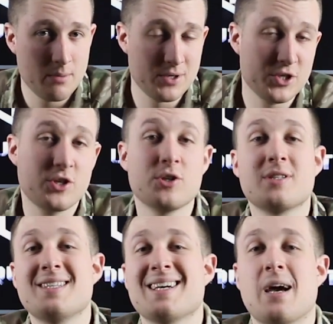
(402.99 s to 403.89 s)
But the
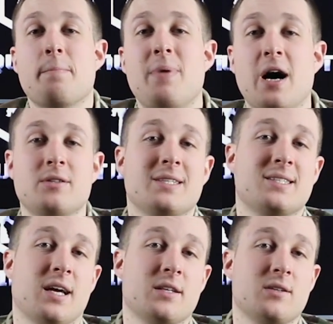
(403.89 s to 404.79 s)
good thing about
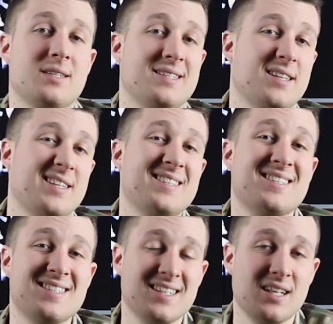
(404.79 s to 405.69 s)
this handle is that it's
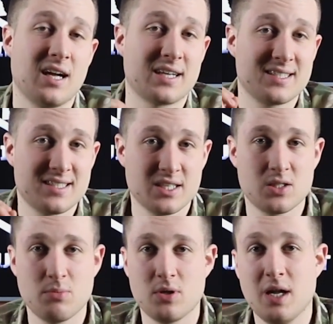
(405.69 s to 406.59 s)
still
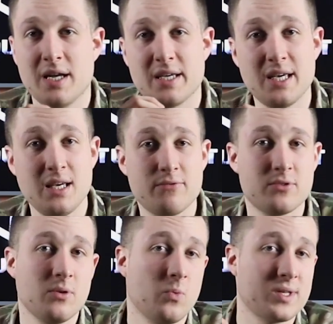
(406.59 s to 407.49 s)
accessible
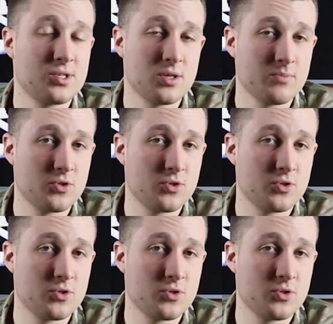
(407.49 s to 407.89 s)
even when some